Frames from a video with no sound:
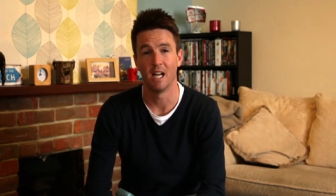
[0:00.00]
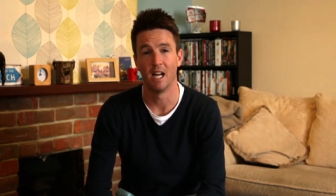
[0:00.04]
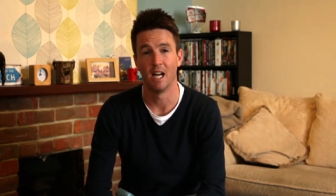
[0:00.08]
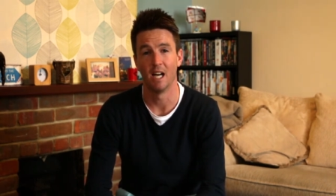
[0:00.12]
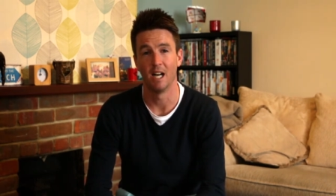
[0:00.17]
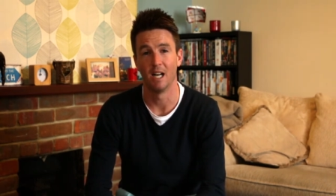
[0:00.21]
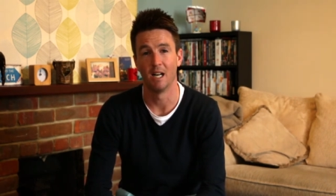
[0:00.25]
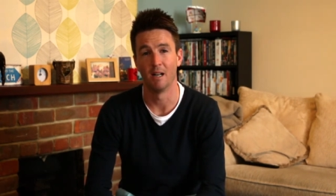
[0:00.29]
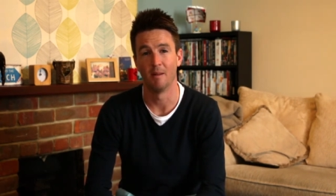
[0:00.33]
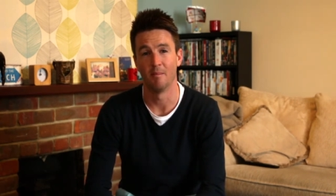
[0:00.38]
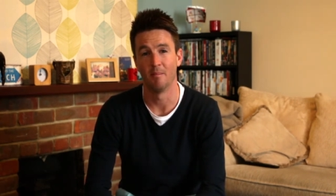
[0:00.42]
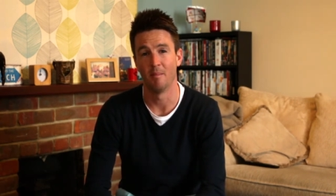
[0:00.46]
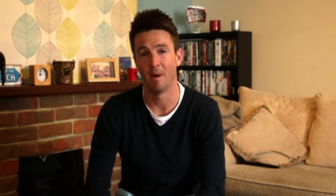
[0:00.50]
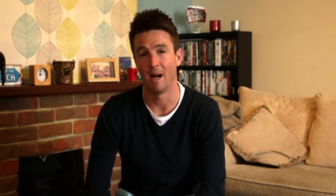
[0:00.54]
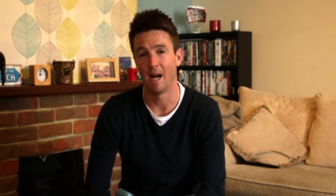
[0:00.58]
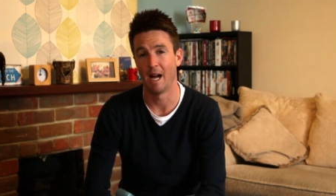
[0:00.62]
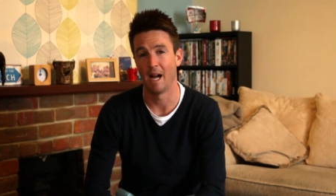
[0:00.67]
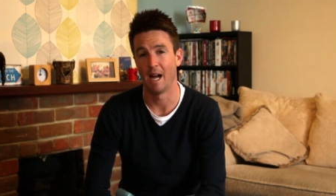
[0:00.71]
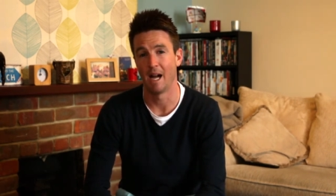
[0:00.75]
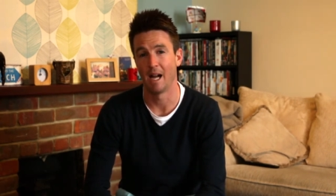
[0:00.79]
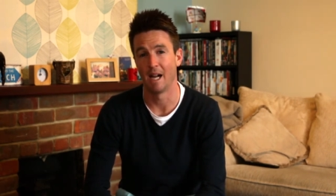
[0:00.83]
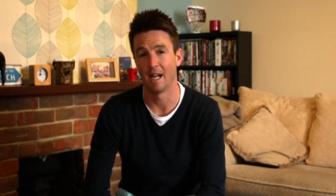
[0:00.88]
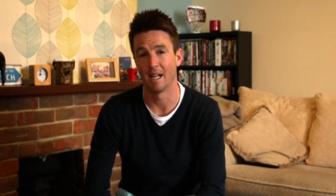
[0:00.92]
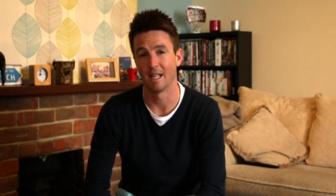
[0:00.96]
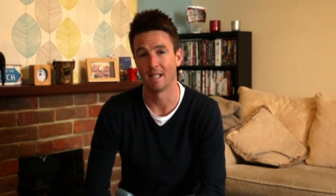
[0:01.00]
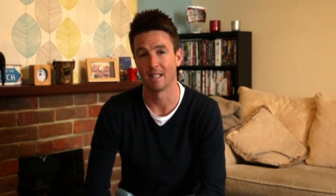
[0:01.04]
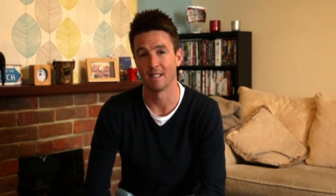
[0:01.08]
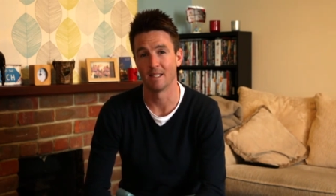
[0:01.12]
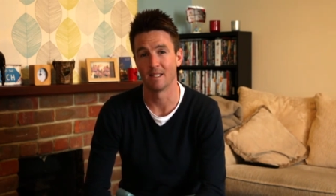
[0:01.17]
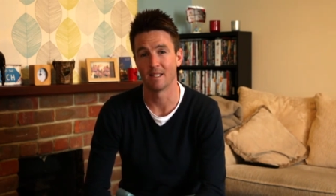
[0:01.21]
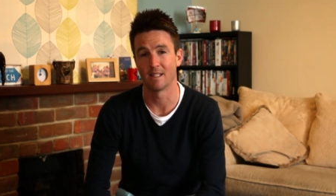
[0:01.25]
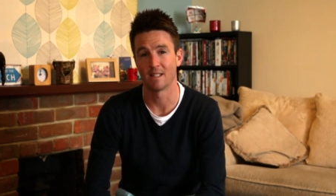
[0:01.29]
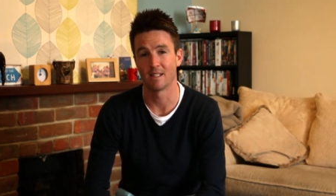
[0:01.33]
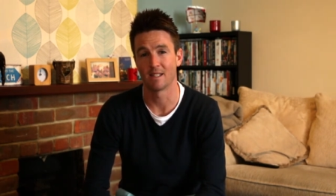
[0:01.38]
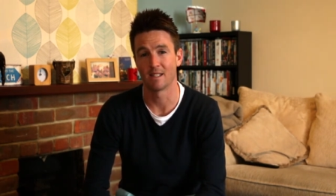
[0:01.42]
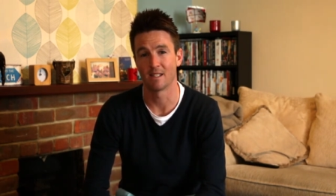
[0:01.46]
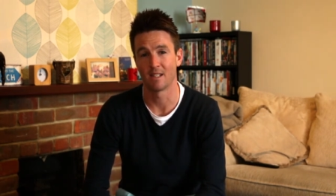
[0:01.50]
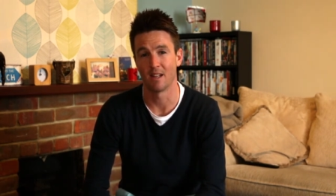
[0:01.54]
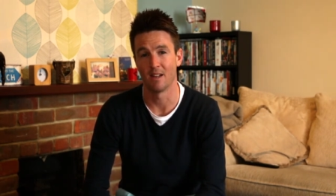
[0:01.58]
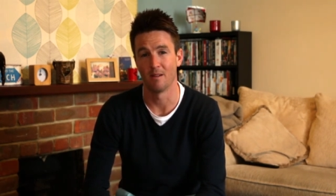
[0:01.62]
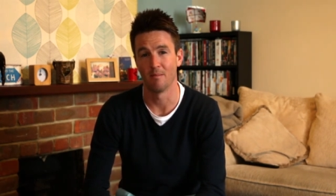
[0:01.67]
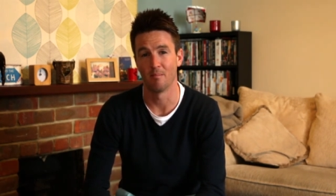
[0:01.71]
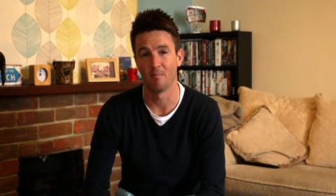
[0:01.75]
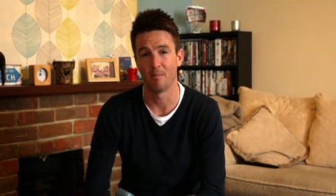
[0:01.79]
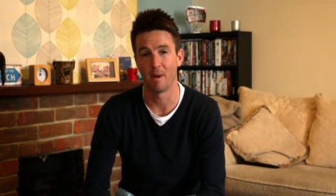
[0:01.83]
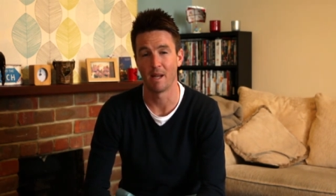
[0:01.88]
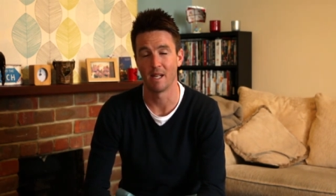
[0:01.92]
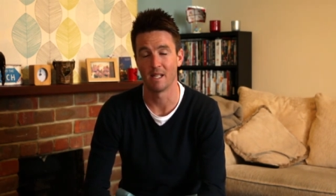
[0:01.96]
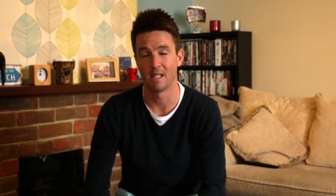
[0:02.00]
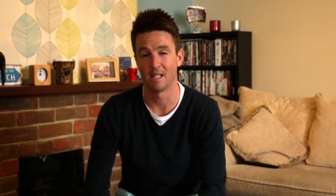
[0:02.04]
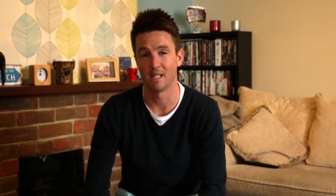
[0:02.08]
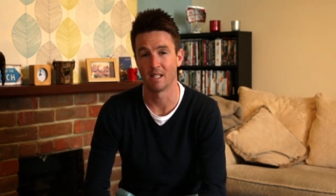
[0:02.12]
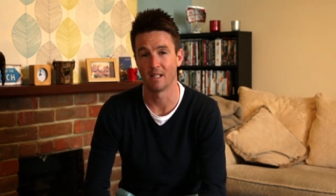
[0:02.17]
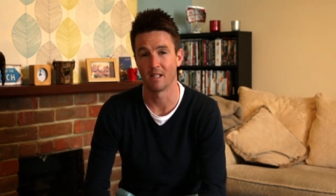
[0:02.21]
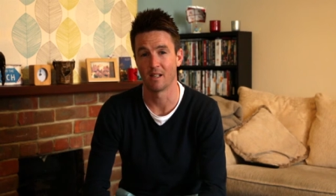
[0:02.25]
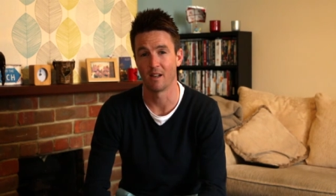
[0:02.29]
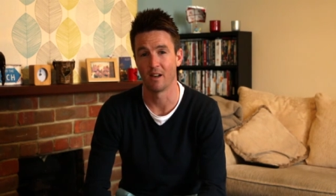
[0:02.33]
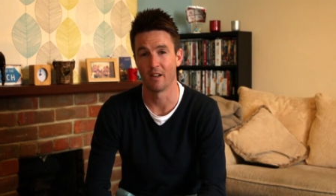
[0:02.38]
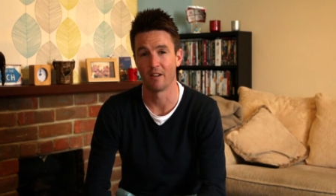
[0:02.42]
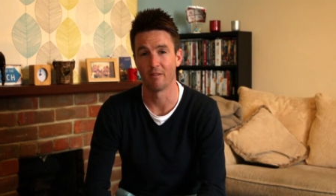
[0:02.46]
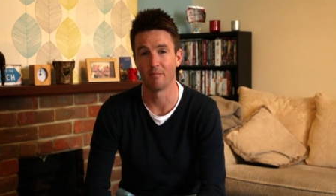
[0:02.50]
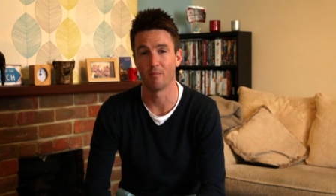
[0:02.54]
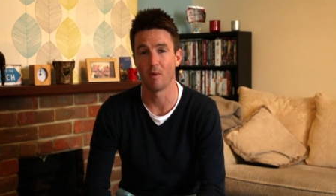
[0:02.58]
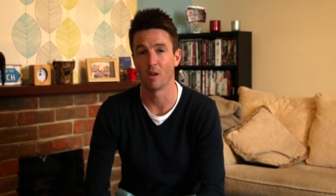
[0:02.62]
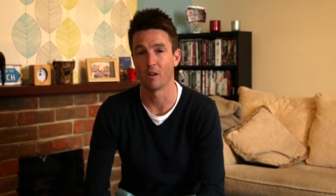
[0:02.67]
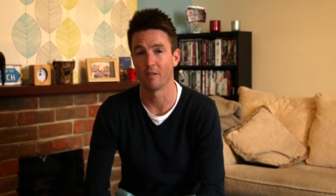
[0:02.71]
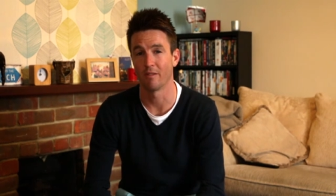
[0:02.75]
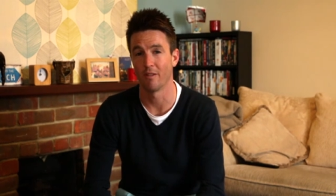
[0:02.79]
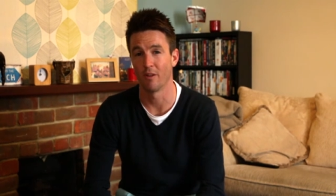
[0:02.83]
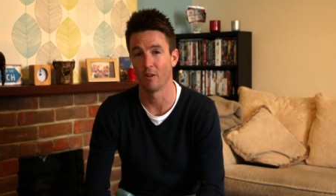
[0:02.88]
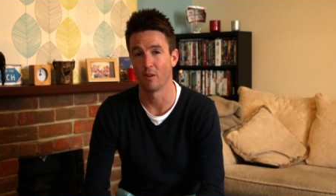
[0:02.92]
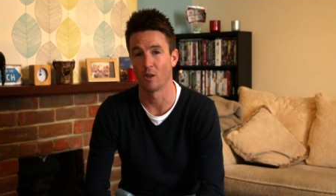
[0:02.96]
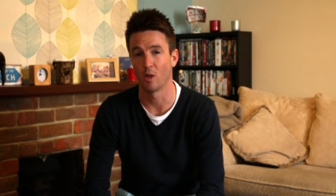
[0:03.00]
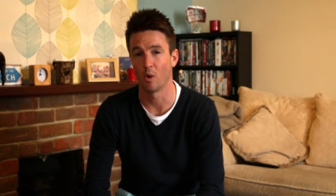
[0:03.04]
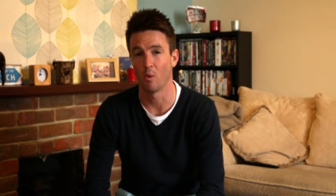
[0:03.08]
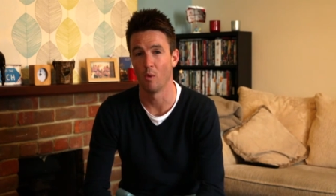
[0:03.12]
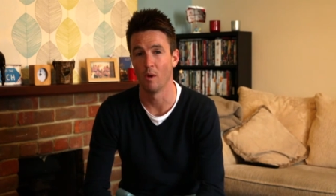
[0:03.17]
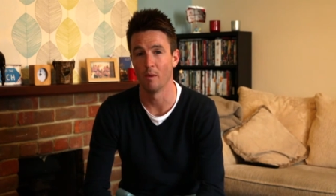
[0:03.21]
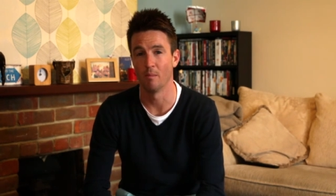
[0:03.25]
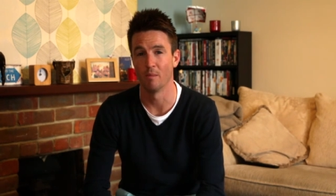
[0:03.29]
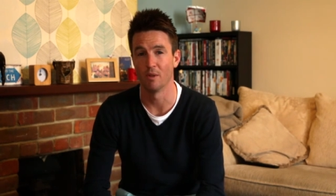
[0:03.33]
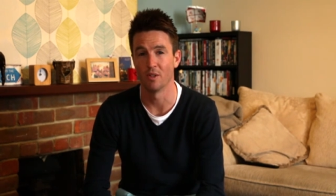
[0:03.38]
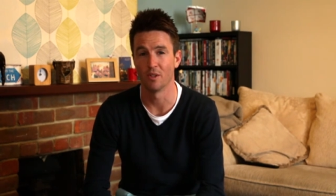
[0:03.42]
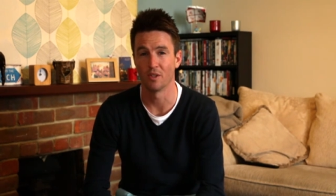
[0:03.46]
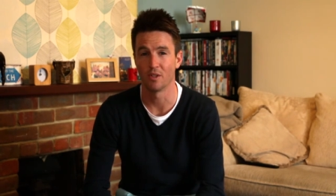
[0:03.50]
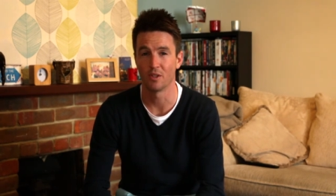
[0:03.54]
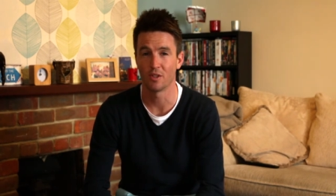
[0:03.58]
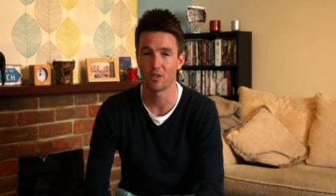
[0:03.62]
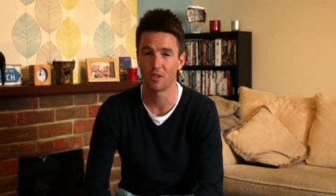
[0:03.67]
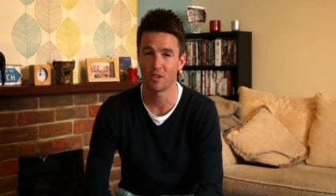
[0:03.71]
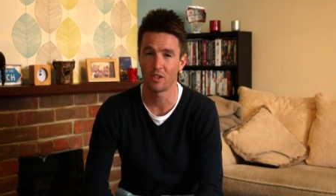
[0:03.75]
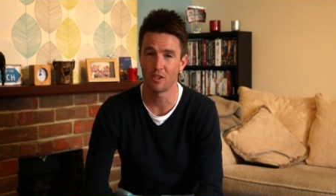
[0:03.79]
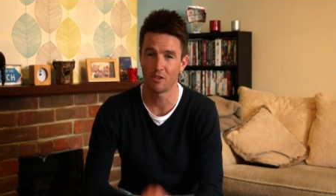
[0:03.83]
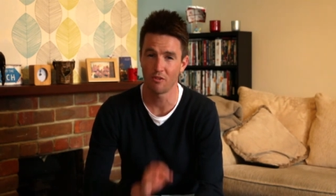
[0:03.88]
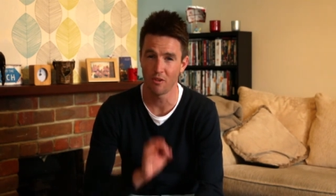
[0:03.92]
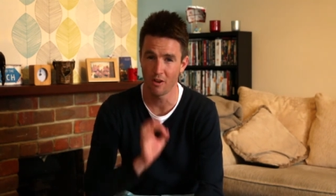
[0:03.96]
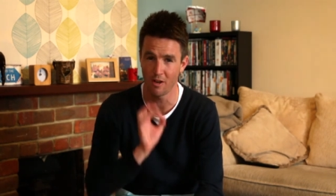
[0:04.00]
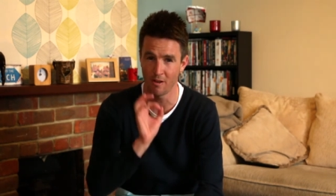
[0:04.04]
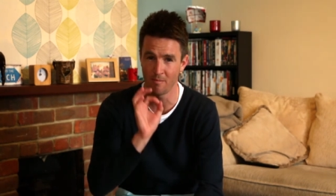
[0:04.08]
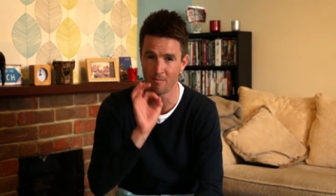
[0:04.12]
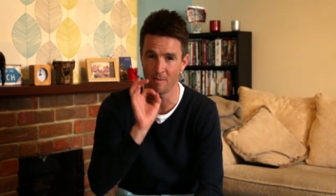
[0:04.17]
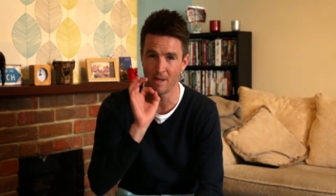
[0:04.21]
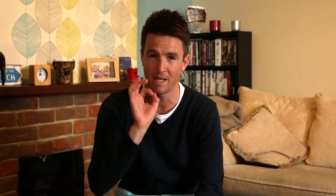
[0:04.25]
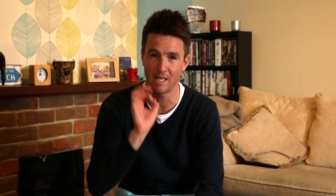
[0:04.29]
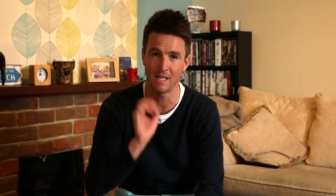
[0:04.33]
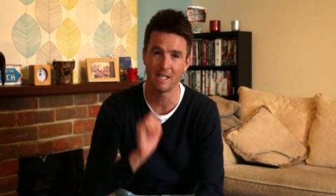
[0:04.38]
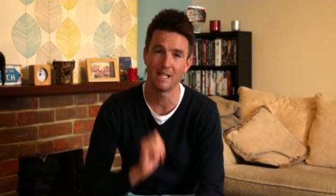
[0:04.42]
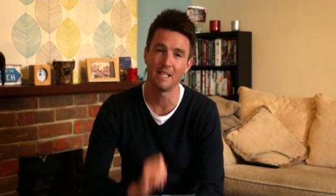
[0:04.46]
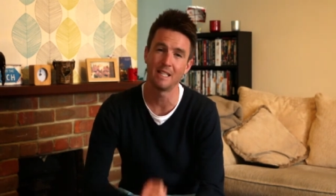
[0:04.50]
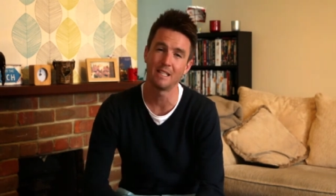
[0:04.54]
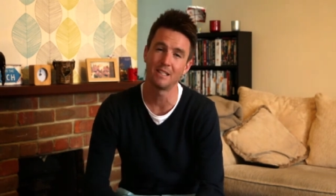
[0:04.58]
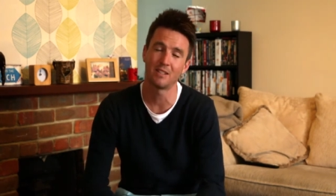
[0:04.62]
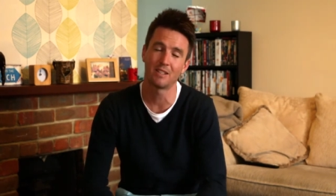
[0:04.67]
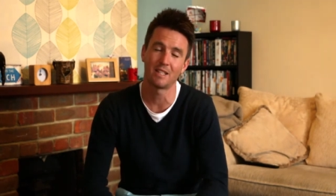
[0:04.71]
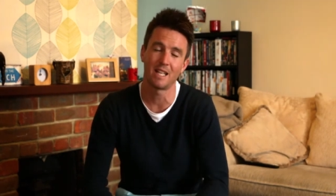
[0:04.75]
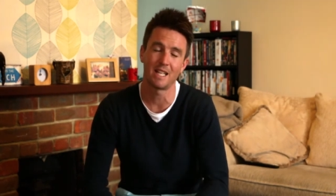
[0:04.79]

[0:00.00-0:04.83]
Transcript: um, and some basic kind of microphone equipment just to try and make it just